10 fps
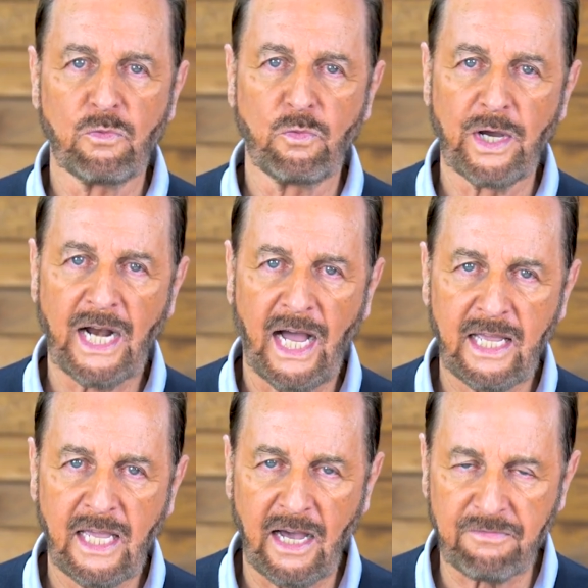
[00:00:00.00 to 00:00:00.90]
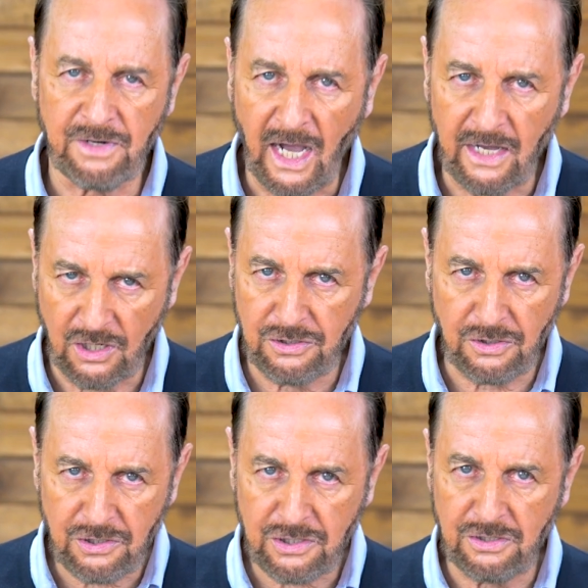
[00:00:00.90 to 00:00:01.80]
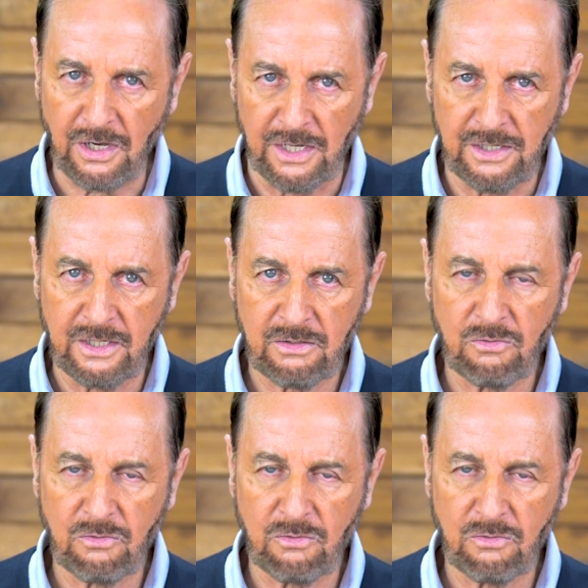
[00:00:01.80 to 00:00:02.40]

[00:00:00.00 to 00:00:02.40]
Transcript: when I have not understood